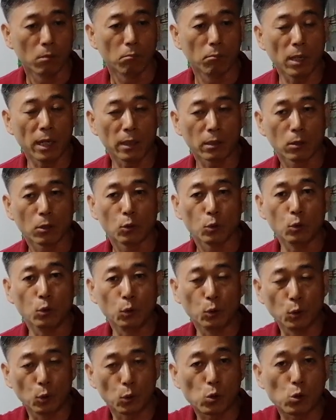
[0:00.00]
But
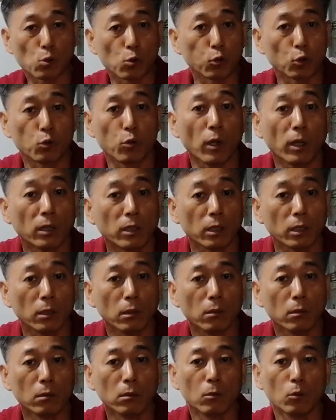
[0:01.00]
you use 220.
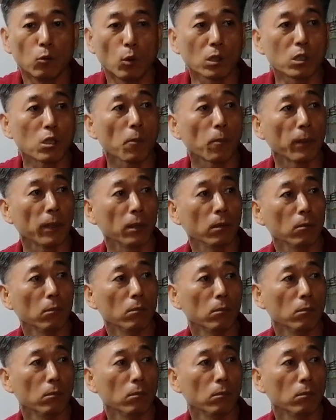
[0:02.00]
What happened?